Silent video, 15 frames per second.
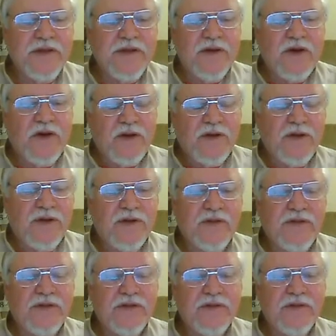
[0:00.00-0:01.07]

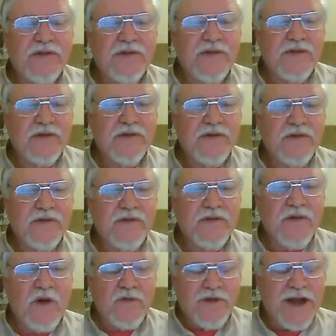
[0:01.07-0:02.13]
halls,
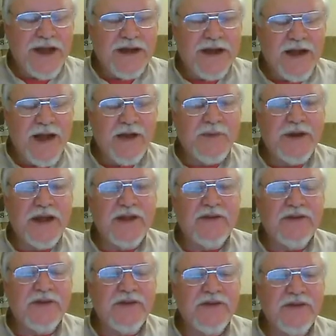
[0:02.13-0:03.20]
overnight
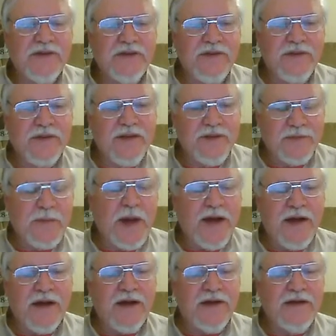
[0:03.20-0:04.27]
accommodation, a
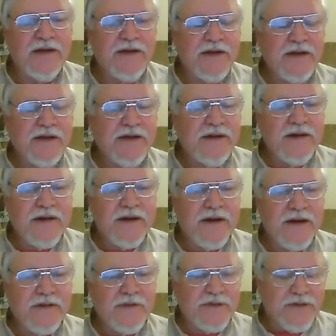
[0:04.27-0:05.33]
spa,
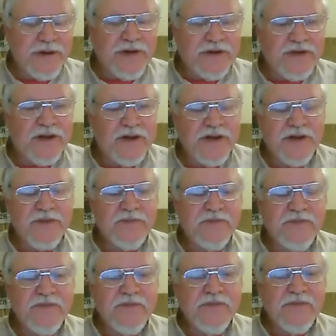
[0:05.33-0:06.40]
a retreat center,
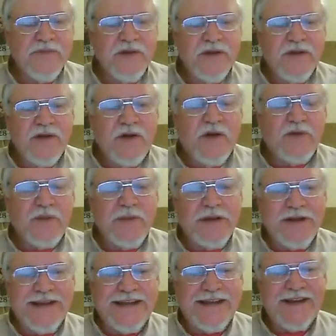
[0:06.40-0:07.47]

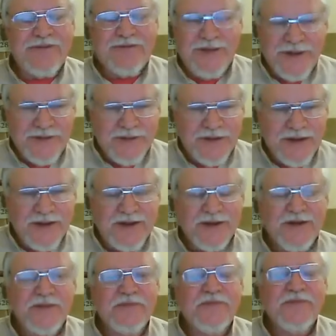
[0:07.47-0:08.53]
ultimately an event
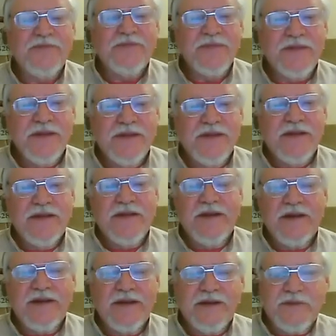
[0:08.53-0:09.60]
center,
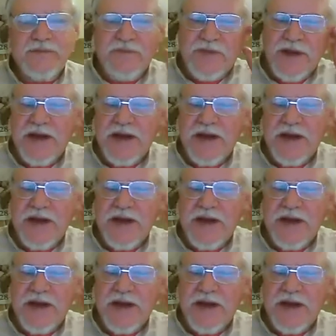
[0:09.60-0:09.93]
to